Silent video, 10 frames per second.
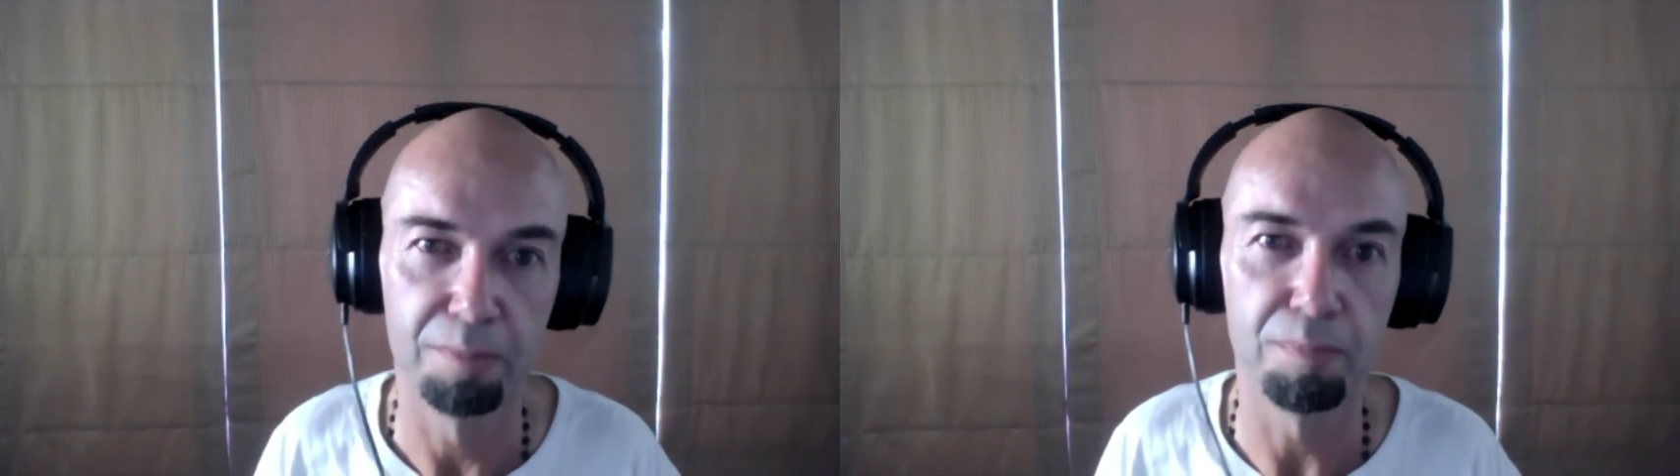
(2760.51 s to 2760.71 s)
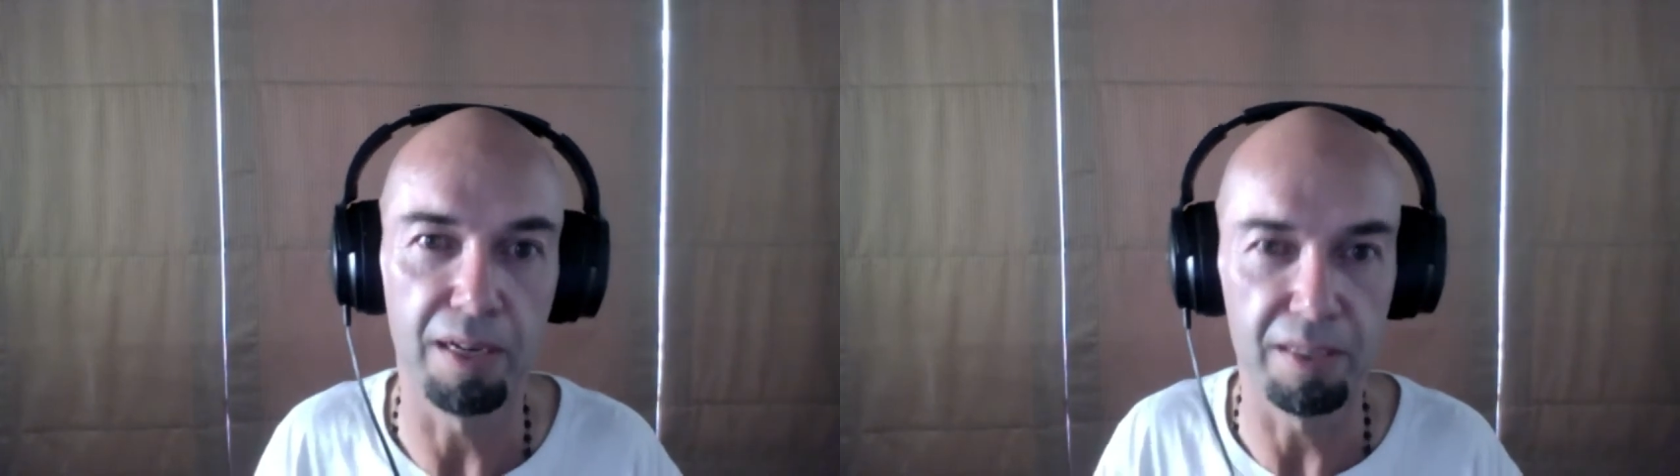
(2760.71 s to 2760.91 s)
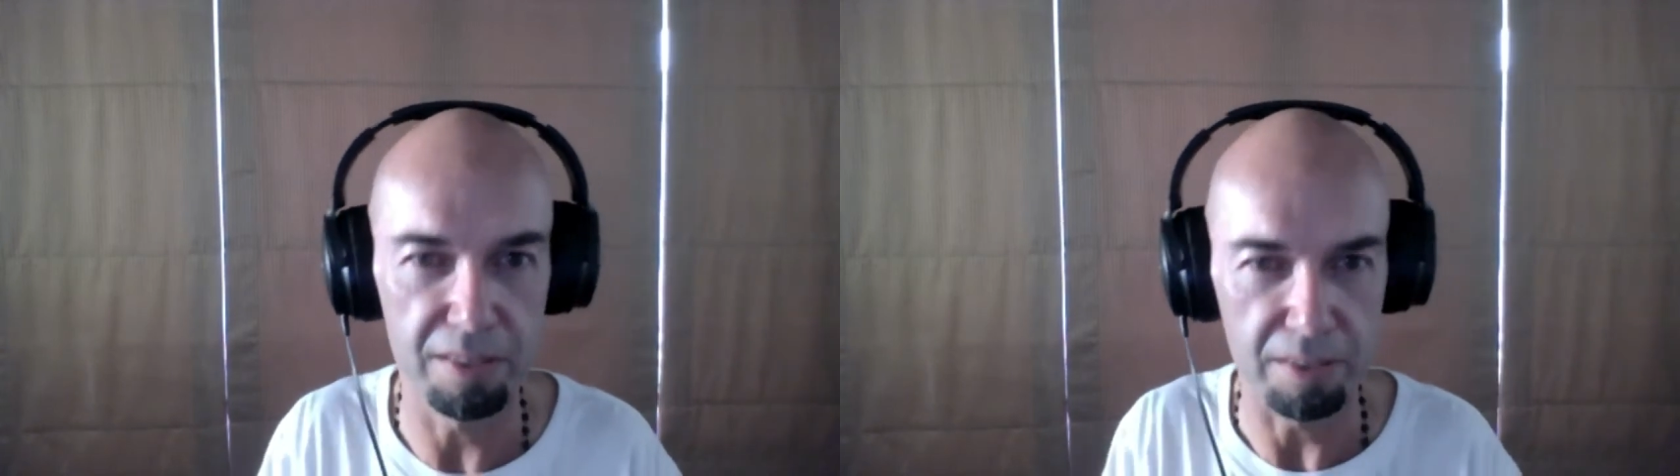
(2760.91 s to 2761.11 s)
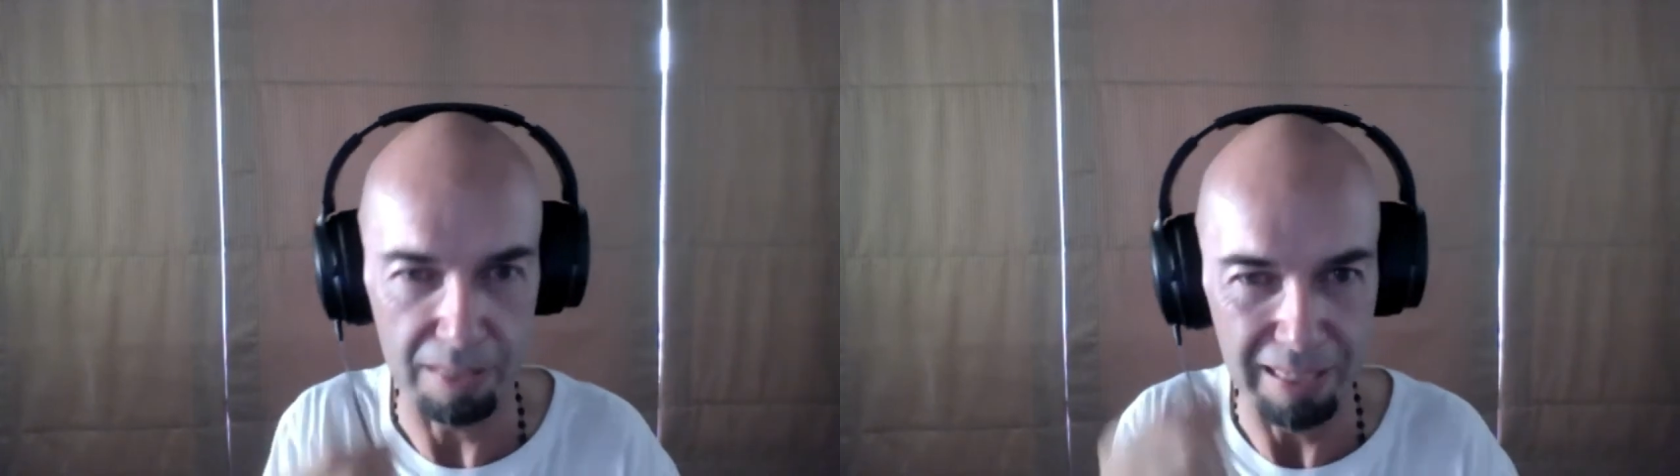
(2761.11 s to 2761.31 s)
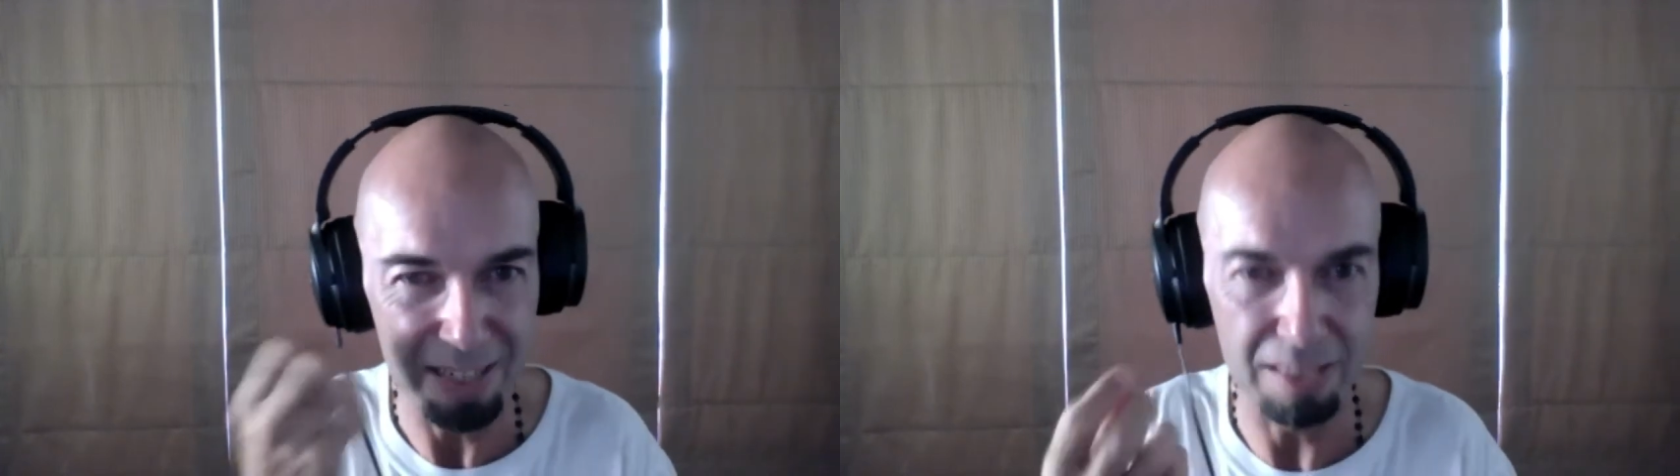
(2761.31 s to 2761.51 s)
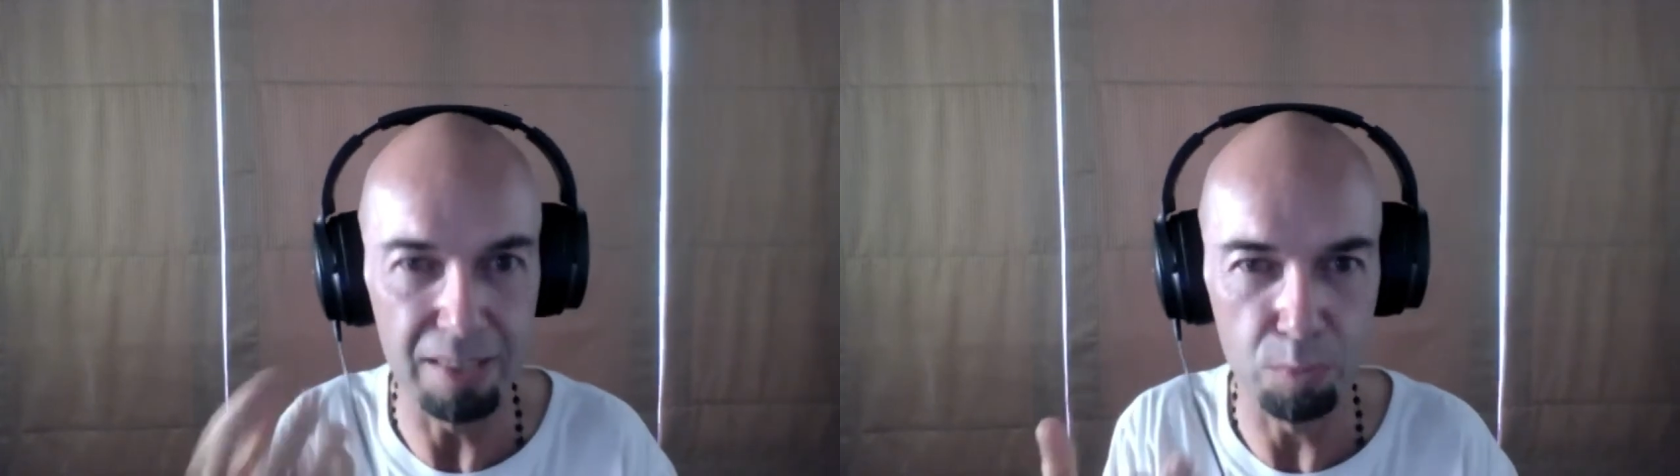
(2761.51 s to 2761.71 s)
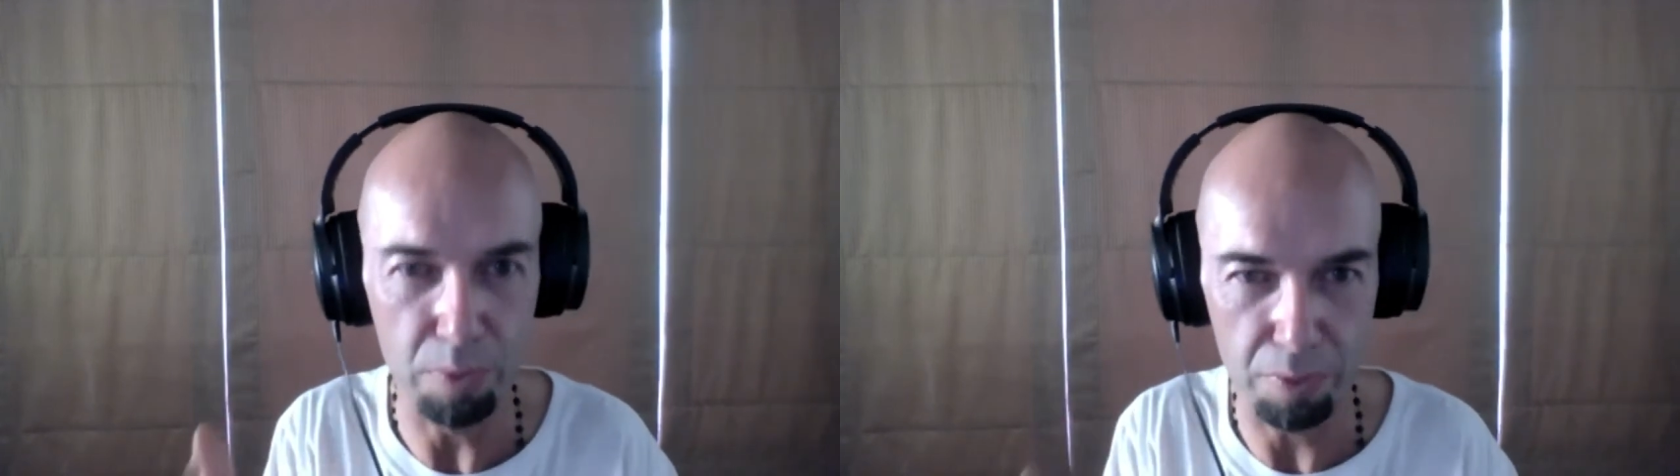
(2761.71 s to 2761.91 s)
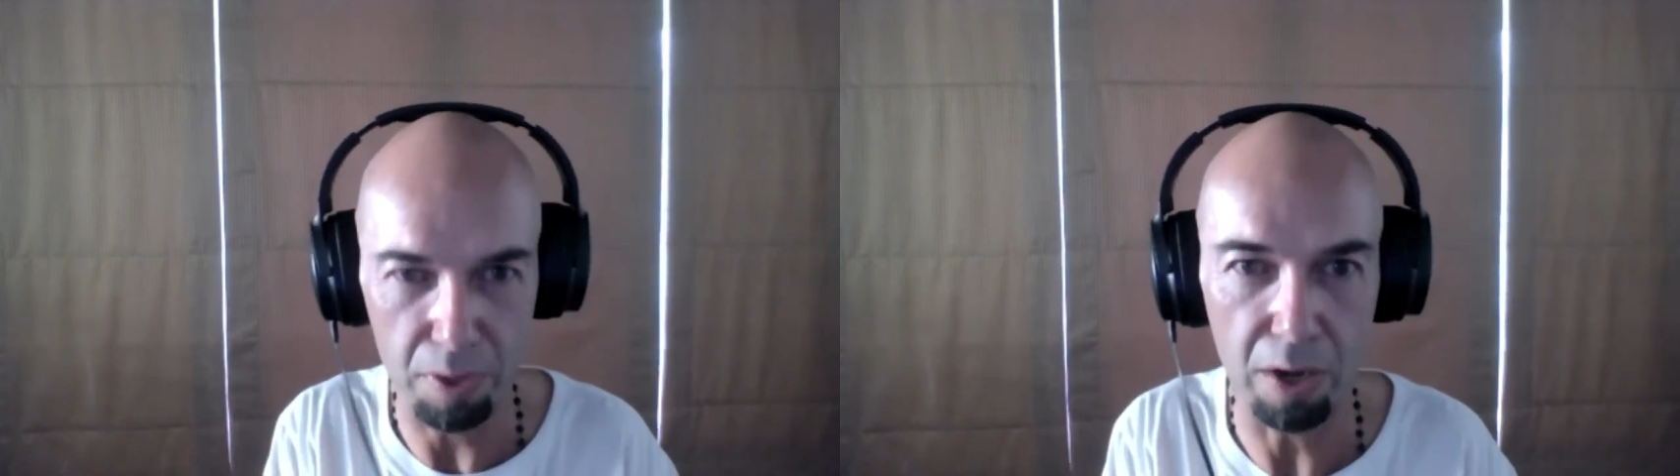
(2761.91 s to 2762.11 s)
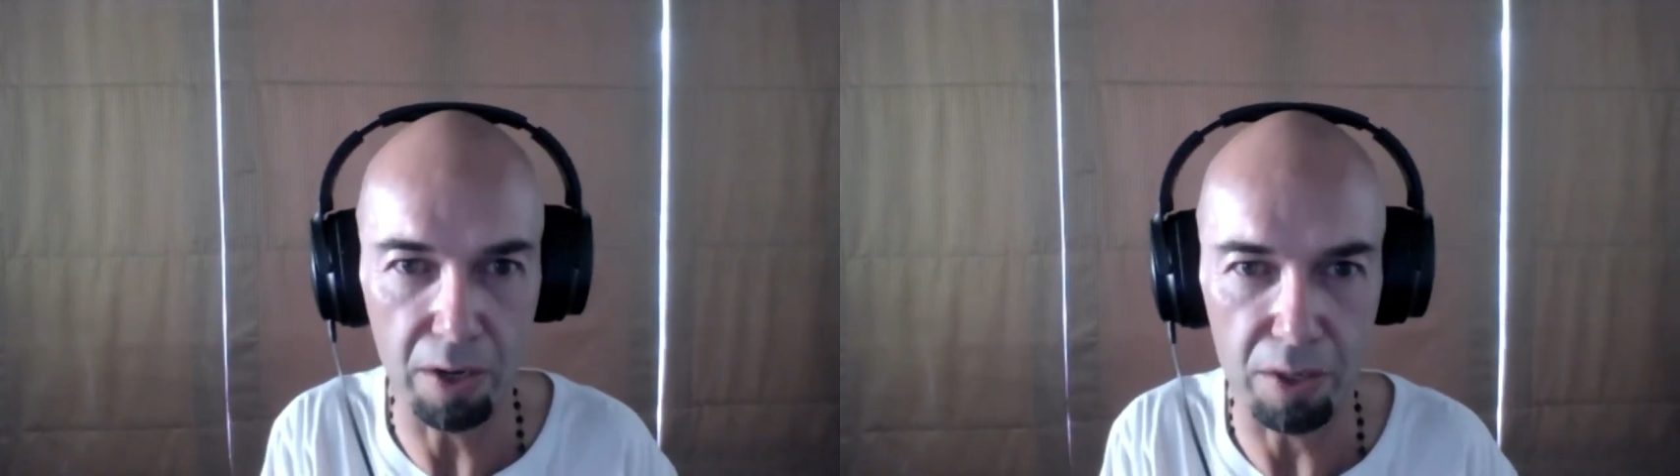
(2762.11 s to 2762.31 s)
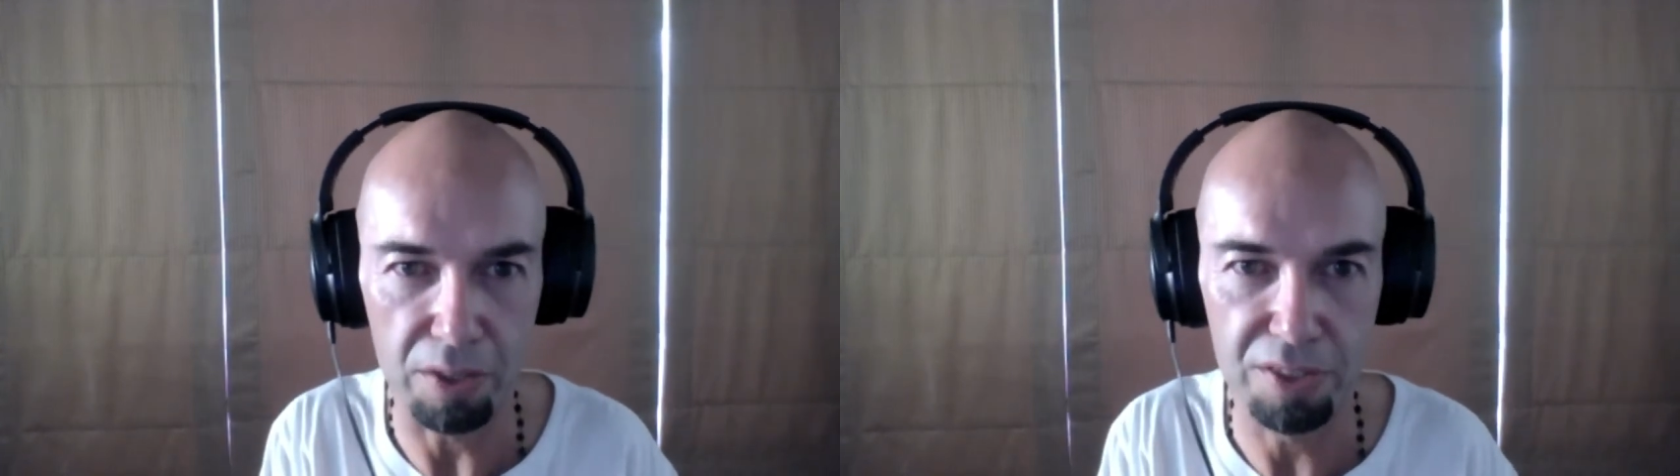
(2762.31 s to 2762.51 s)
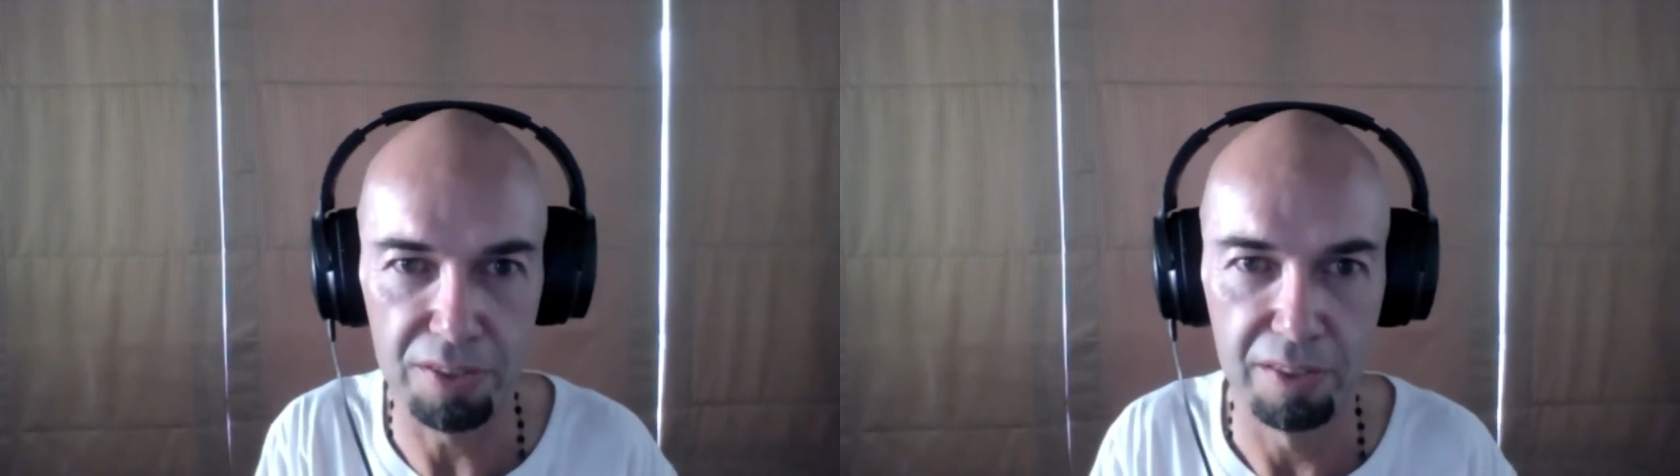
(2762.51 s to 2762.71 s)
but it's listening with heart,